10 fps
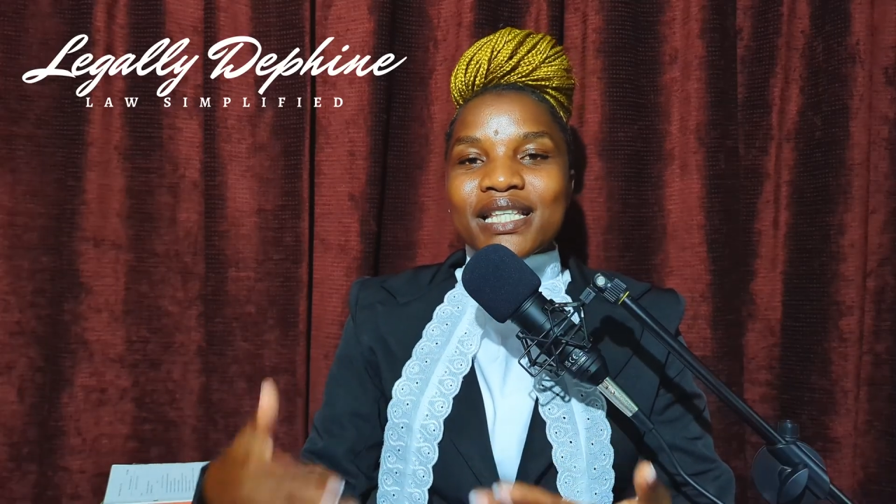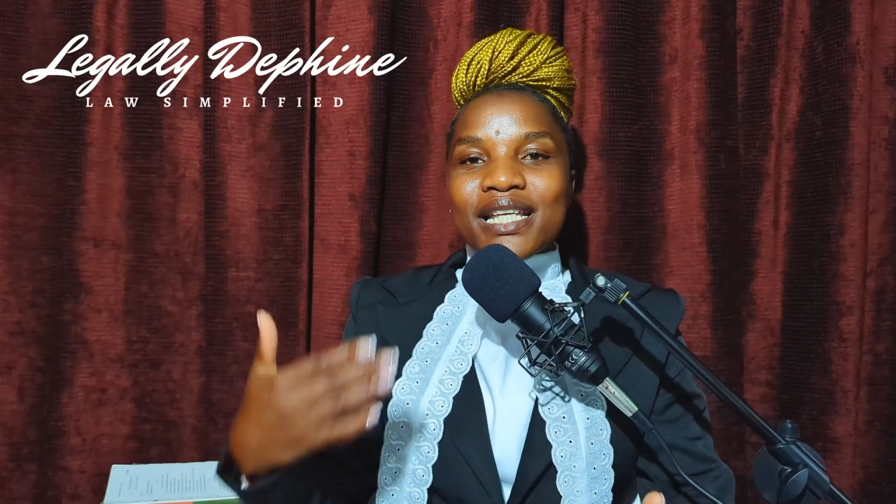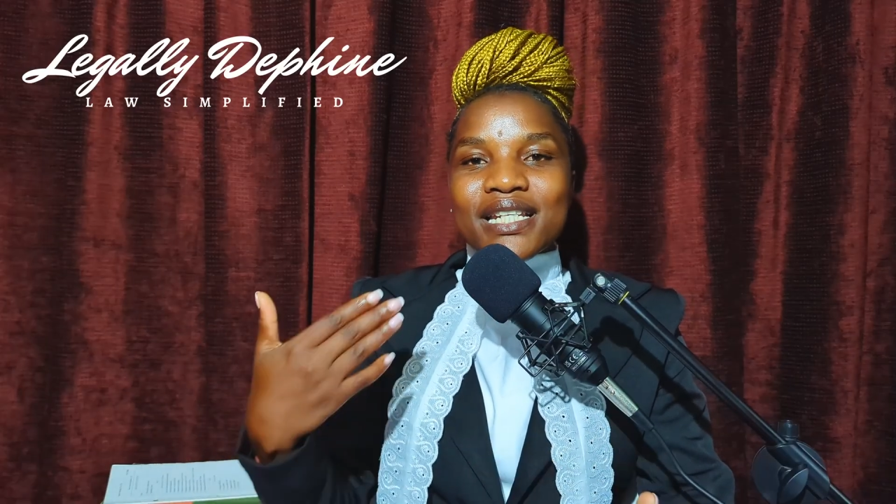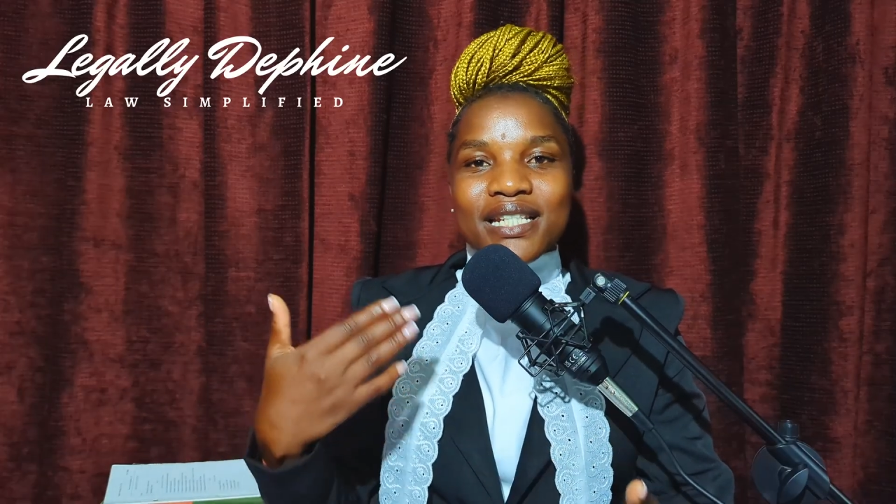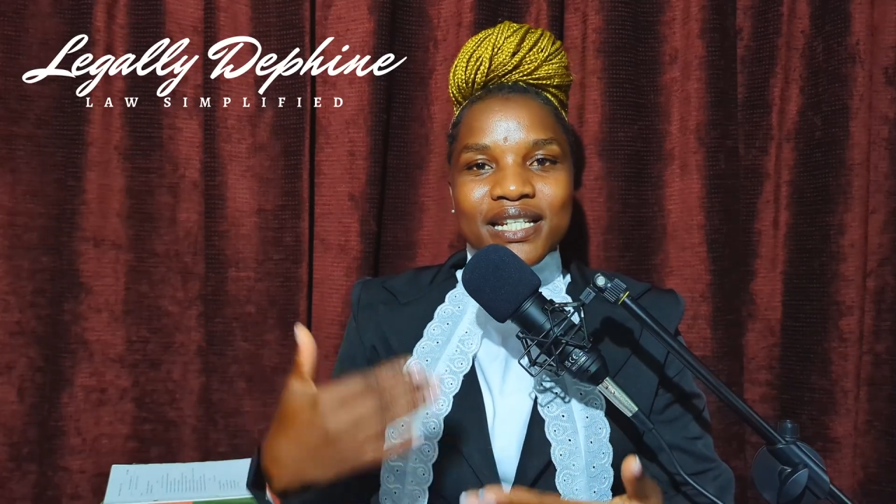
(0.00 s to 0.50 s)

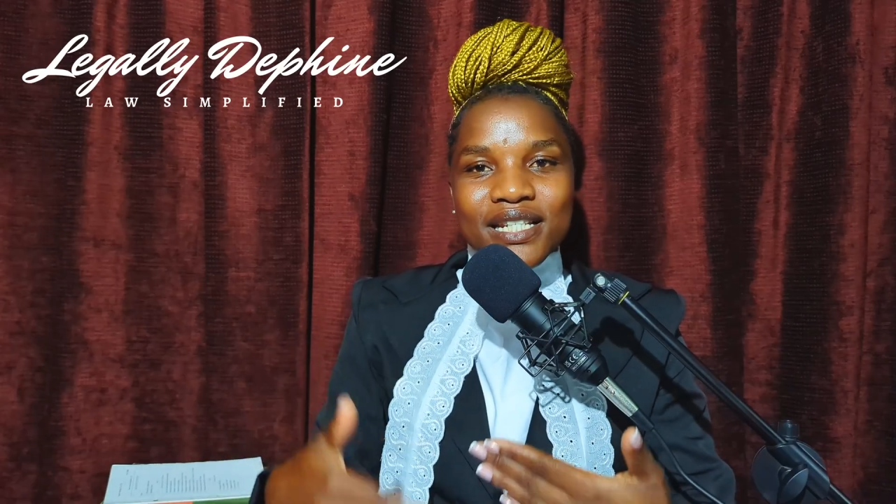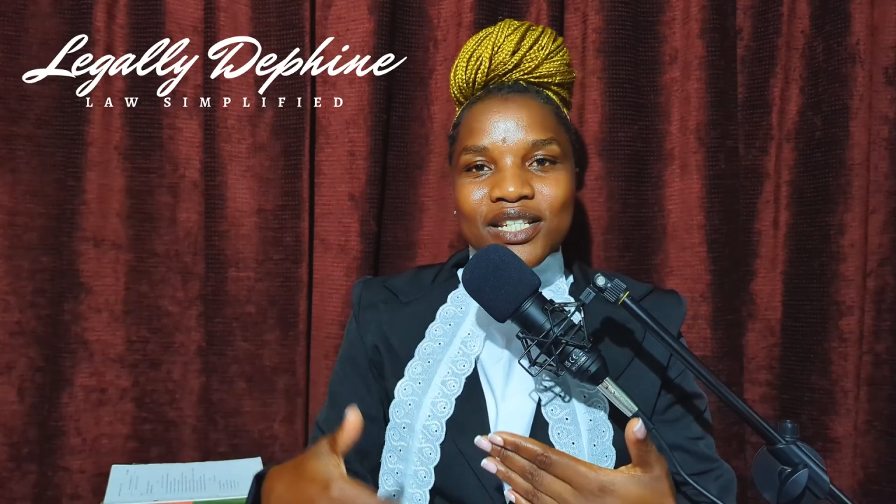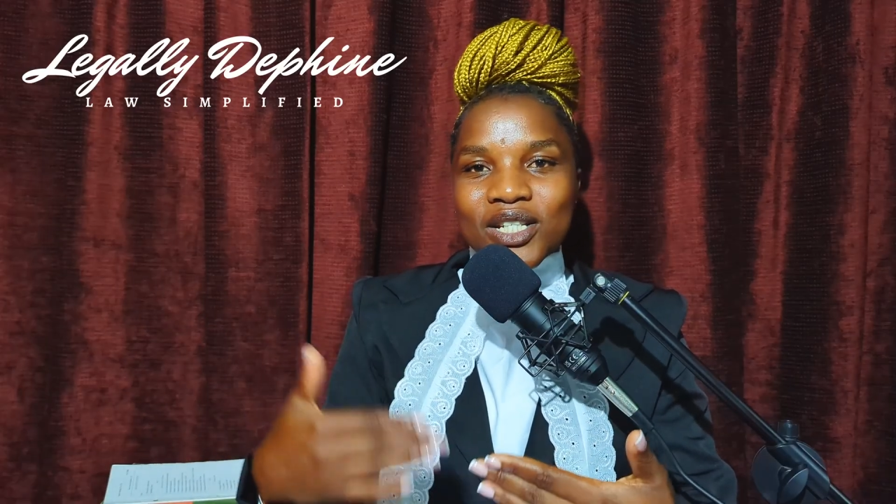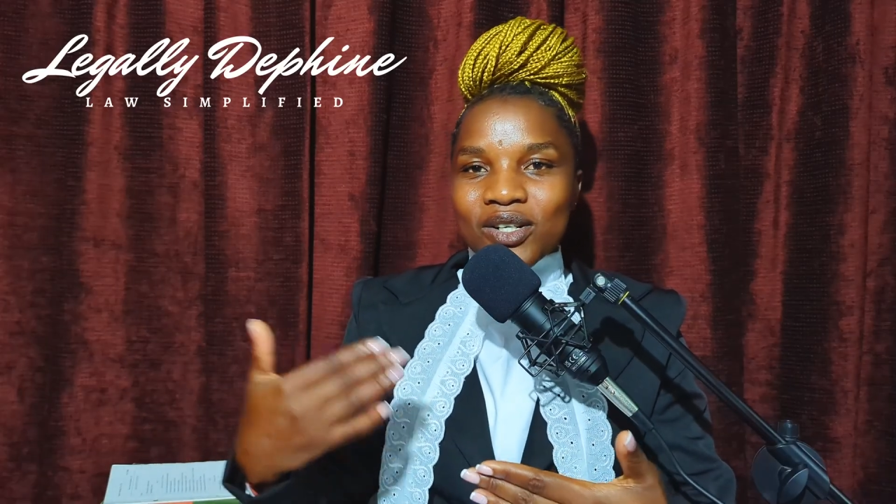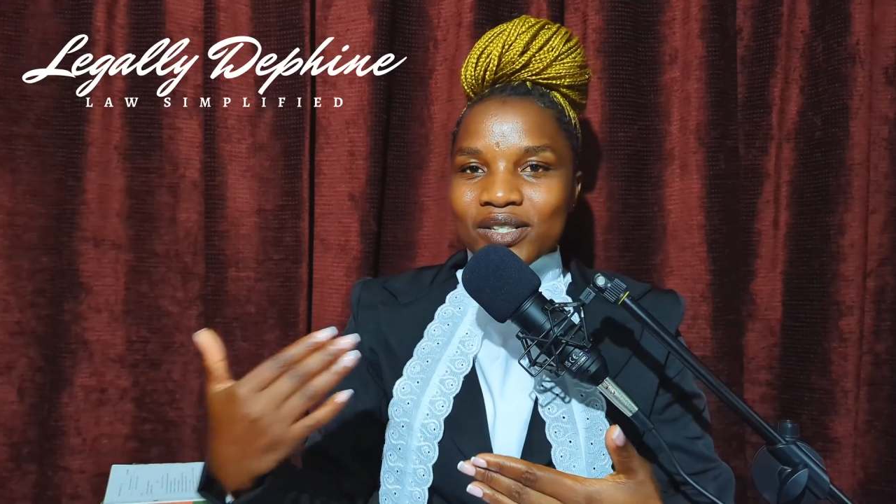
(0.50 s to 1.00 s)
and
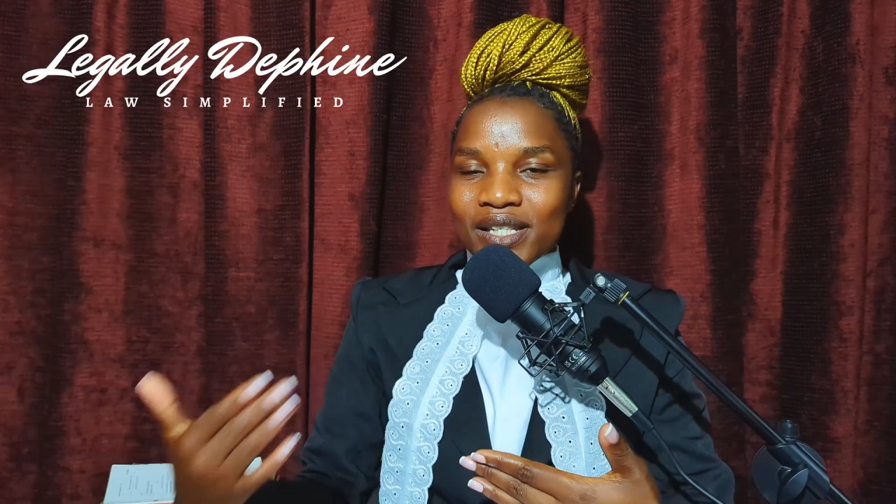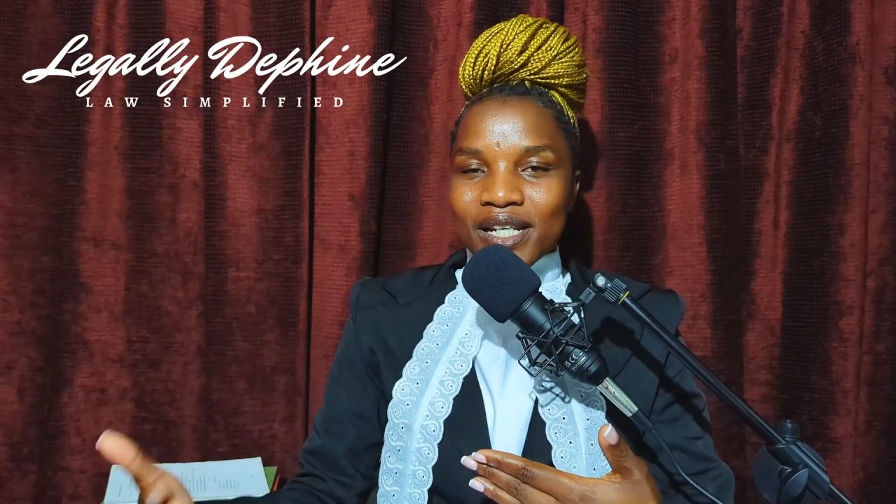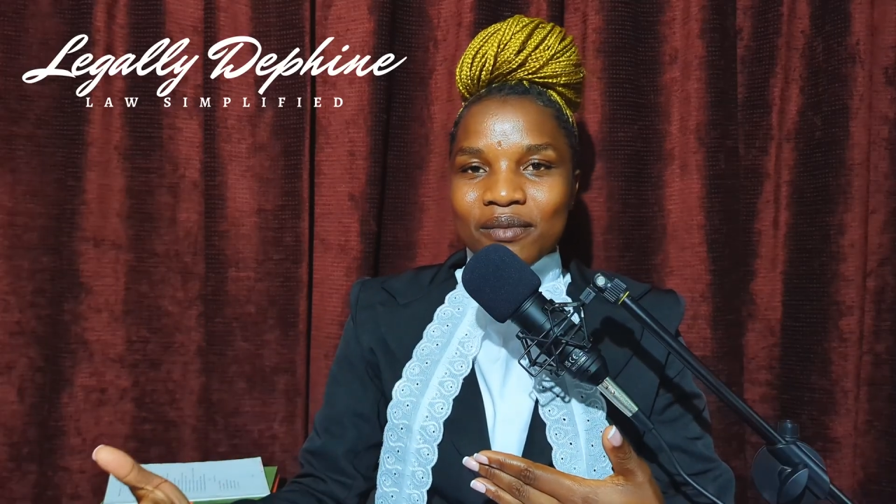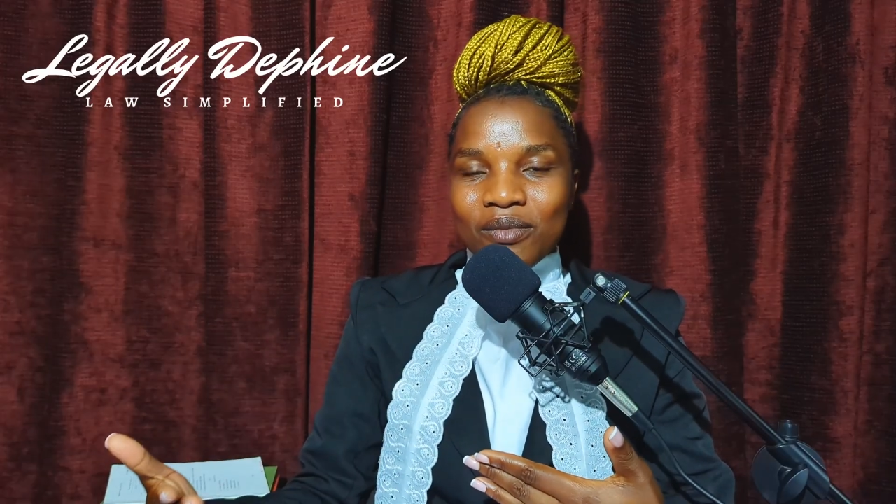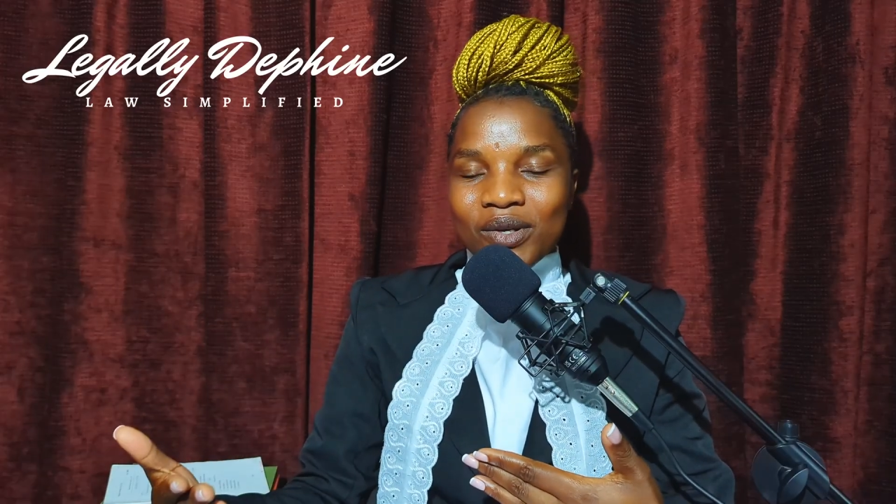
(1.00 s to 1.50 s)
traditional
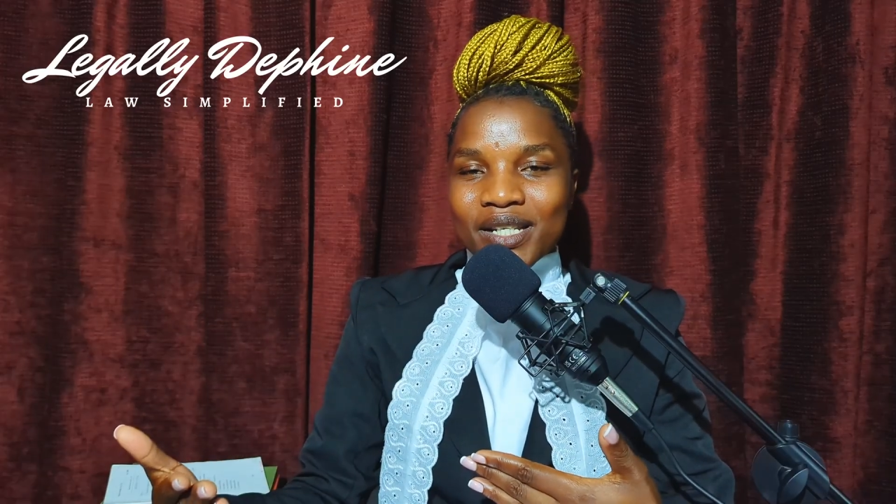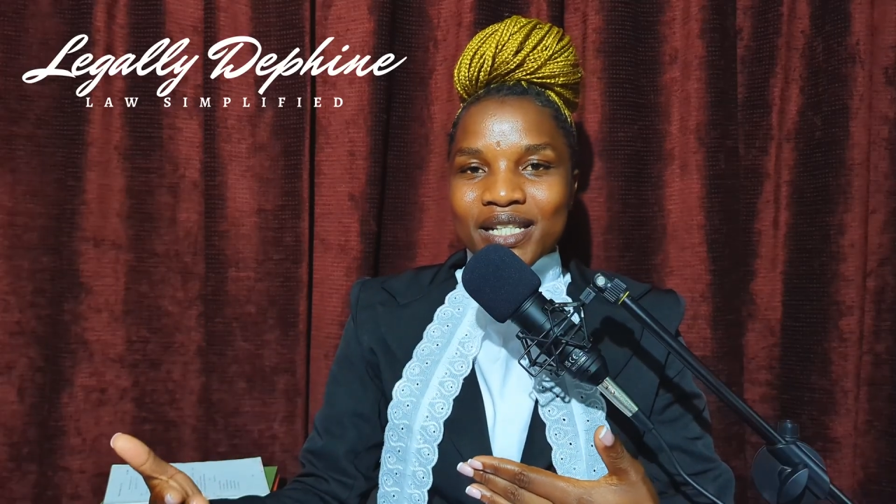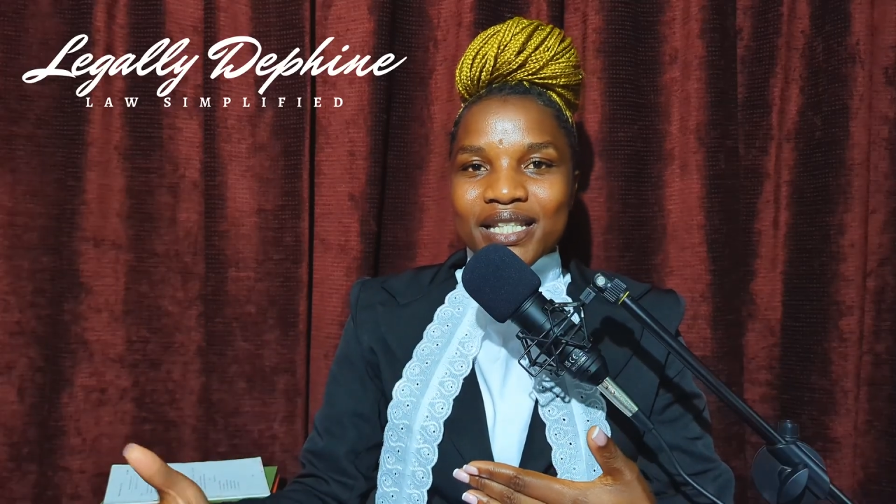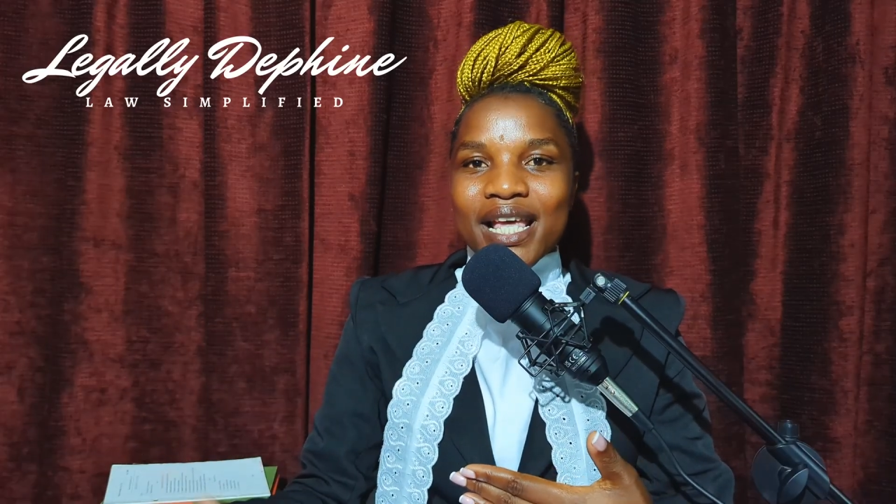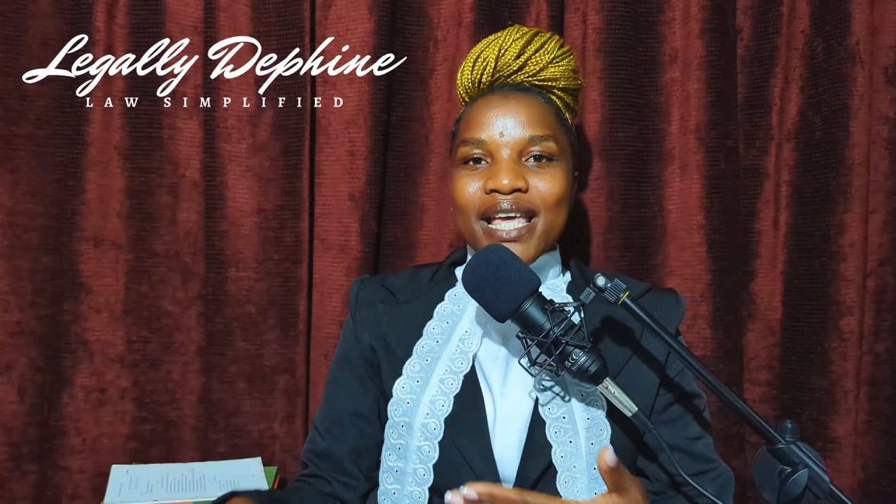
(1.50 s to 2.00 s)
ceremonies,